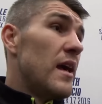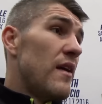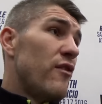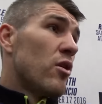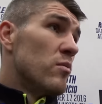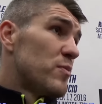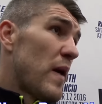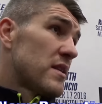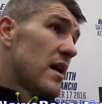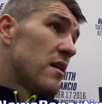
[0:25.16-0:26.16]
if he comes
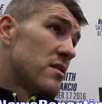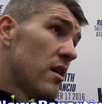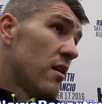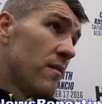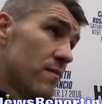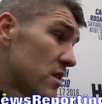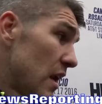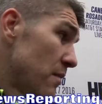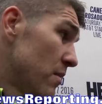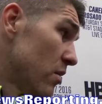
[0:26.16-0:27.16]
back down to
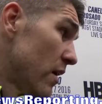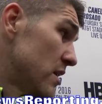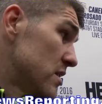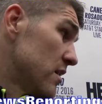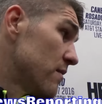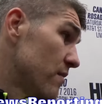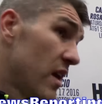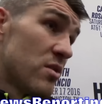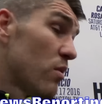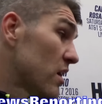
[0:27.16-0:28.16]
light middleweight,
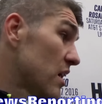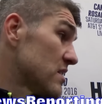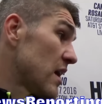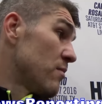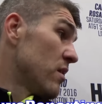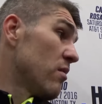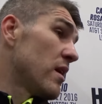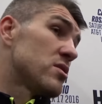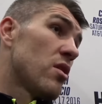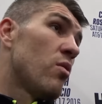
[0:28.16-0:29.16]
he's a world-class light
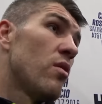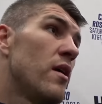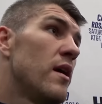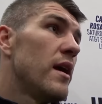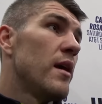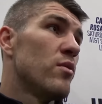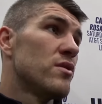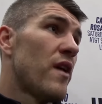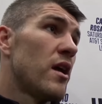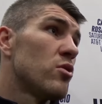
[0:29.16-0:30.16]
middleweight. So it
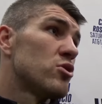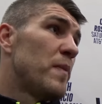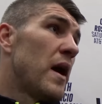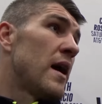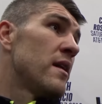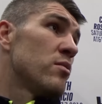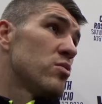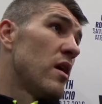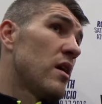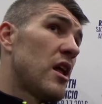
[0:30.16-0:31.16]
was very good sparring. It was
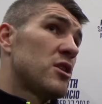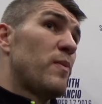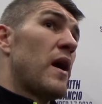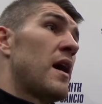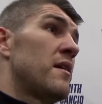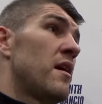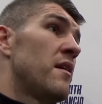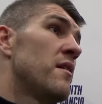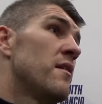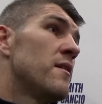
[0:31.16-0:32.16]
world-class sparring, and
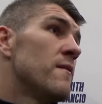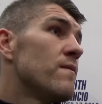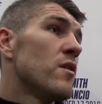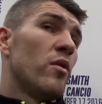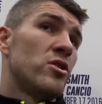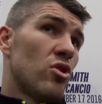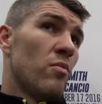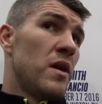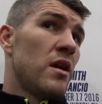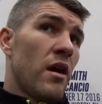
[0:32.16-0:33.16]
you know, it
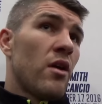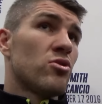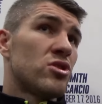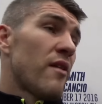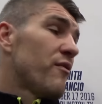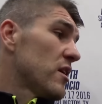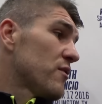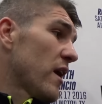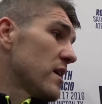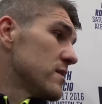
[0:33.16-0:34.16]
stood me in good stead for this
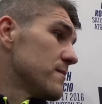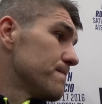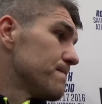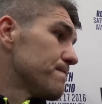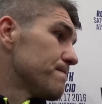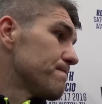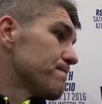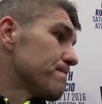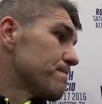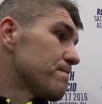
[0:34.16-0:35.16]
fight. What did you
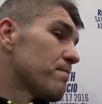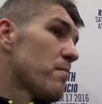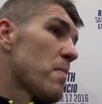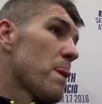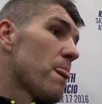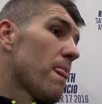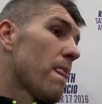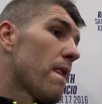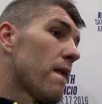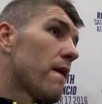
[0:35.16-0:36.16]
learn from that
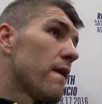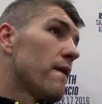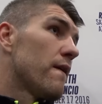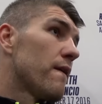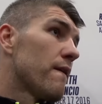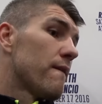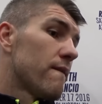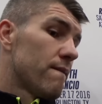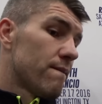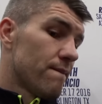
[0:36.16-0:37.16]
experience? I mean, obviously
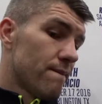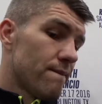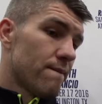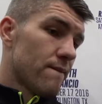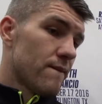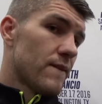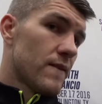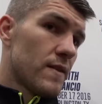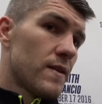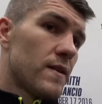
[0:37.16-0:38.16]
he's training for Golovkin,
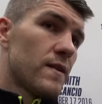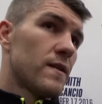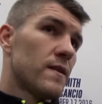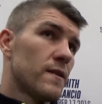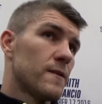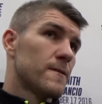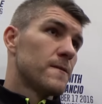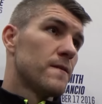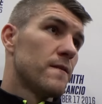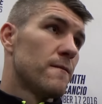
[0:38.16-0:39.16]
you're training for Canelo. I
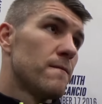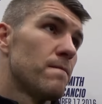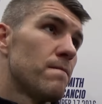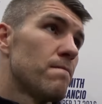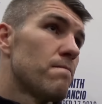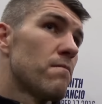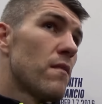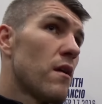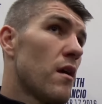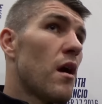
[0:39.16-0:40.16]
mean, how did you guys help each other
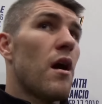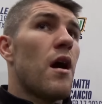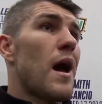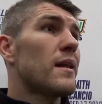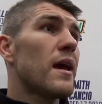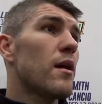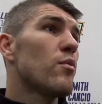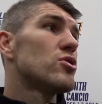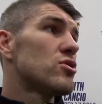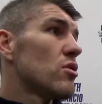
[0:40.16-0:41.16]
in that? I think it
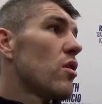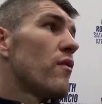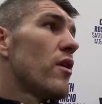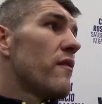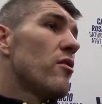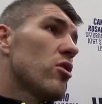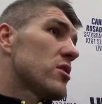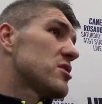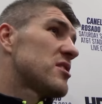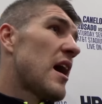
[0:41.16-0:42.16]
was, you know, if you look
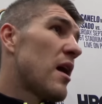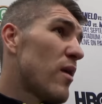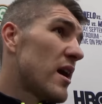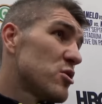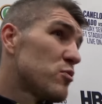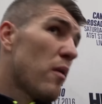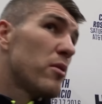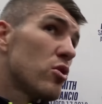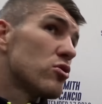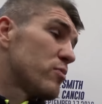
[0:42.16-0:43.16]
at the style-wise, it was
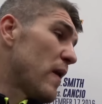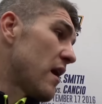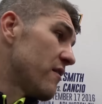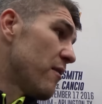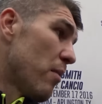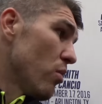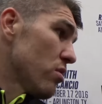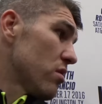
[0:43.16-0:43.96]
probably good sparring for both.